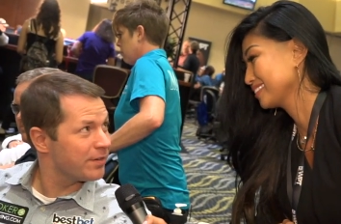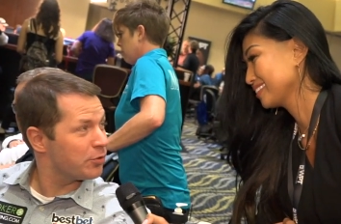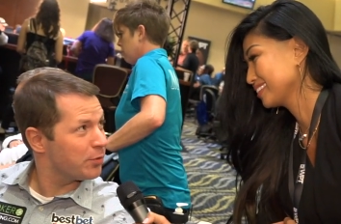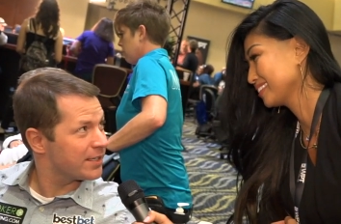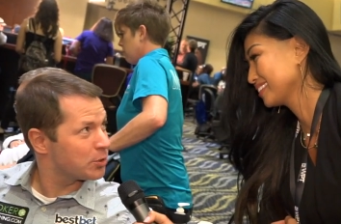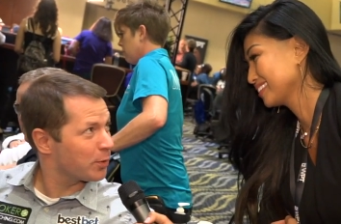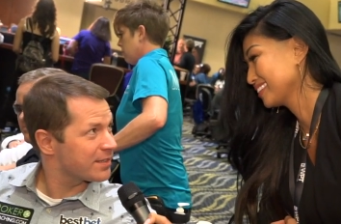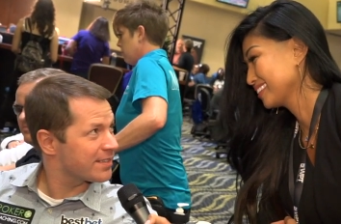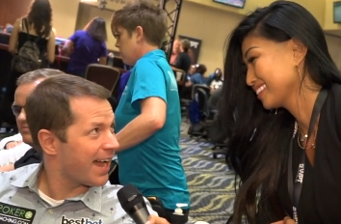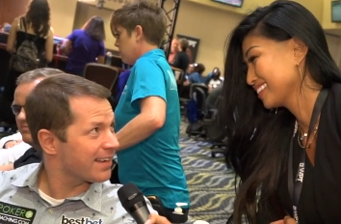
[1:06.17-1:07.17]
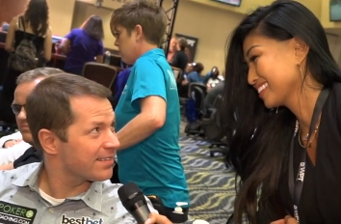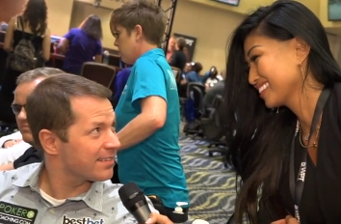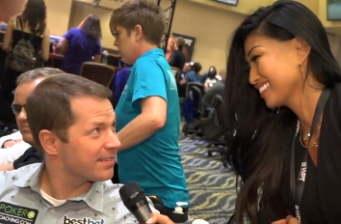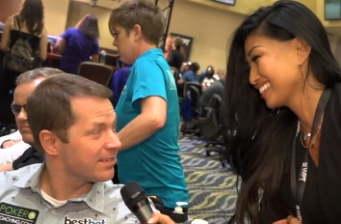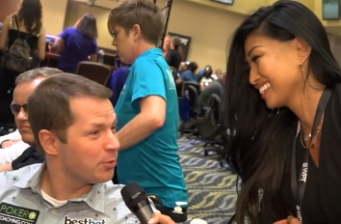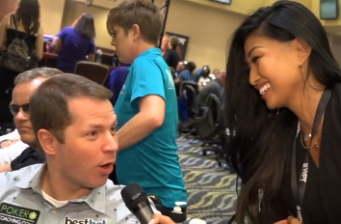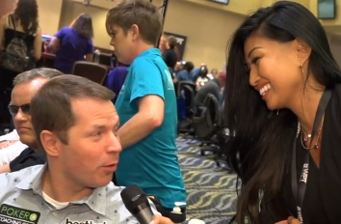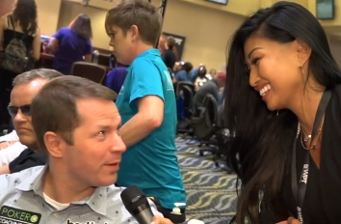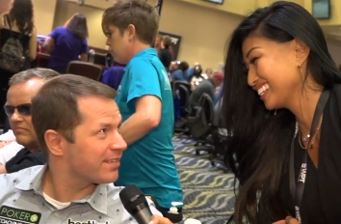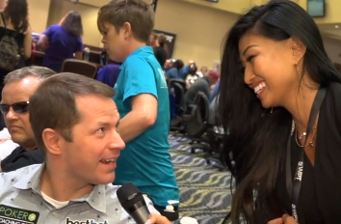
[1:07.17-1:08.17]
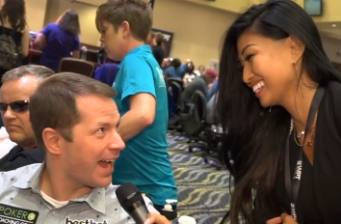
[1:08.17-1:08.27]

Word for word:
Speaker 1: as you get short stacked, you always get